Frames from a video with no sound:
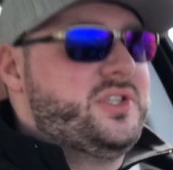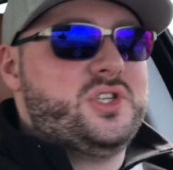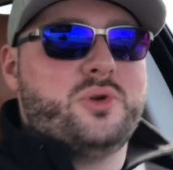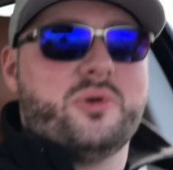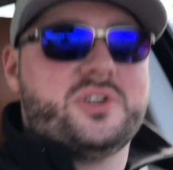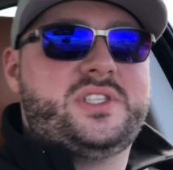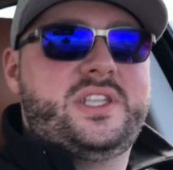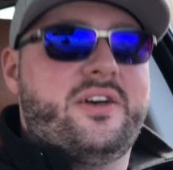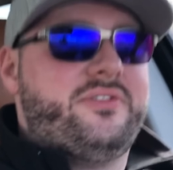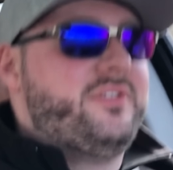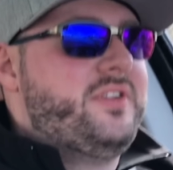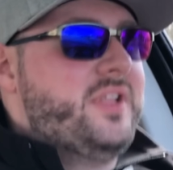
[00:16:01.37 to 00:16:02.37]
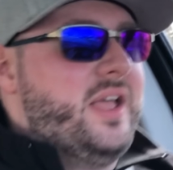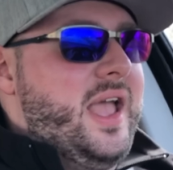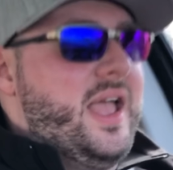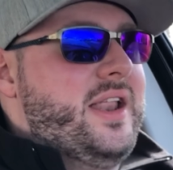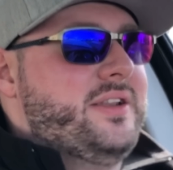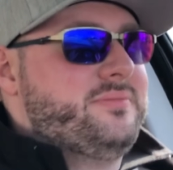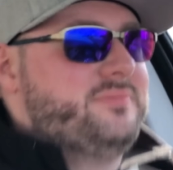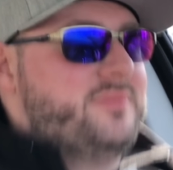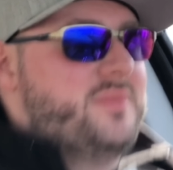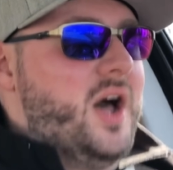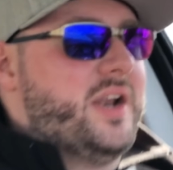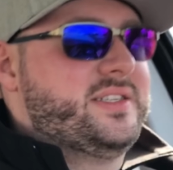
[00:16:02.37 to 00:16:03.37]
be super stiff and
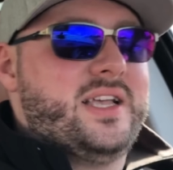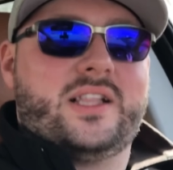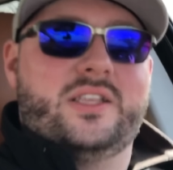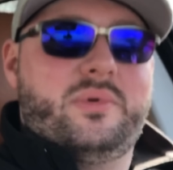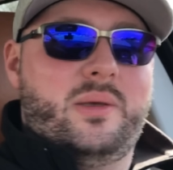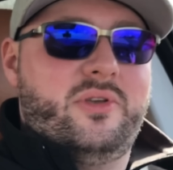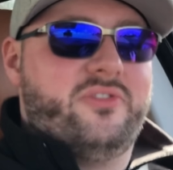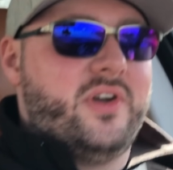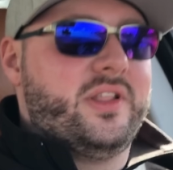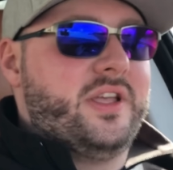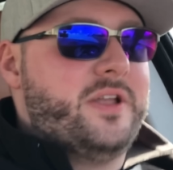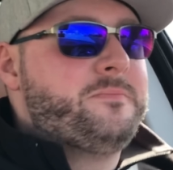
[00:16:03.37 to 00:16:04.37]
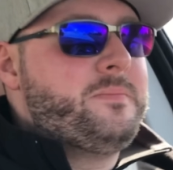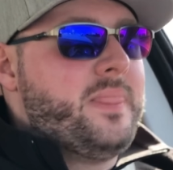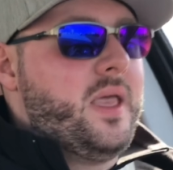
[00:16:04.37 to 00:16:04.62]
not exactly baby friendly.